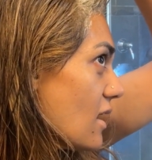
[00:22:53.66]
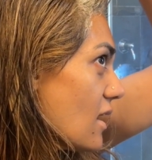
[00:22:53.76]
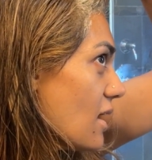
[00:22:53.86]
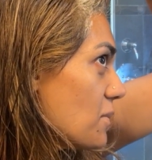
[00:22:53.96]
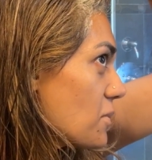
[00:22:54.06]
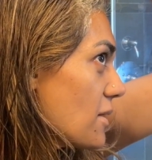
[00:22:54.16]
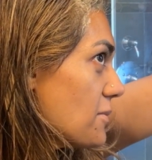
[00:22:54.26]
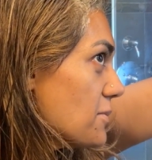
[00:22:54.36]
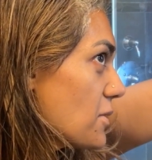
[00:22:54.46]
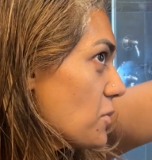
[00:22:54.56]
I'm
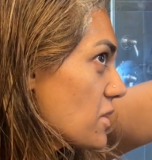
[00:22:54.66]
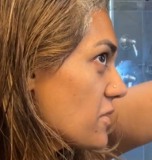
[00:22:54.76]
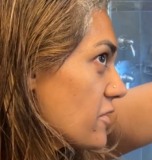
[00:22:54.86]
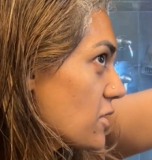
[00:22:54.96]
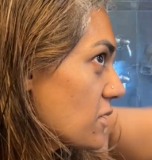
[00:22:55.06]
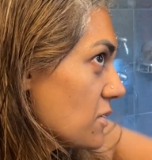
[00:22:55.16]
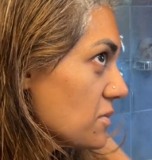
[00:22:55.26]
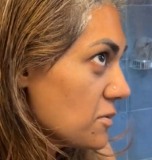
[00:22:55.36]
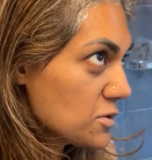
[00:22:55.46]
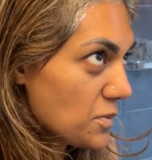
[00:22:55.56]
probably one of her
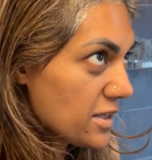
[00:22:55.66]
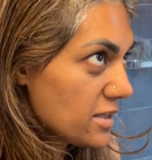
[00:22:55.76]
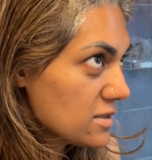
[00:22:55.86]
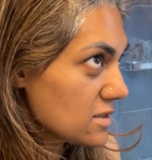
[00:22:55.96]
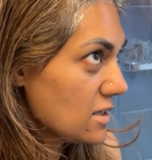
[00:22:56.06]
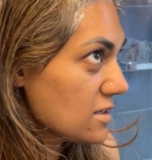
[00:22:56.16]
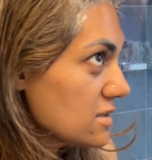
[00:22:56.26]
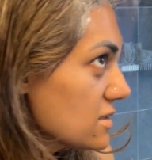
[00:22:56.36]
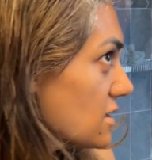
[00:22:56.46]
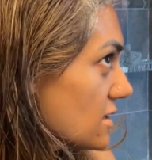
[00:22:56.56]
most pickiest
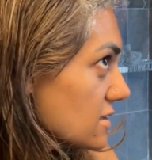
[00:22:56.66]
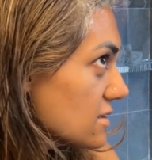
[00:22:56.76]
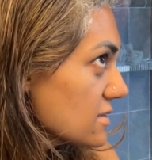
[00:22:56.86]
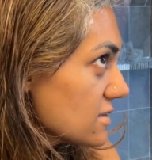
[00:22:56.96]
clients, and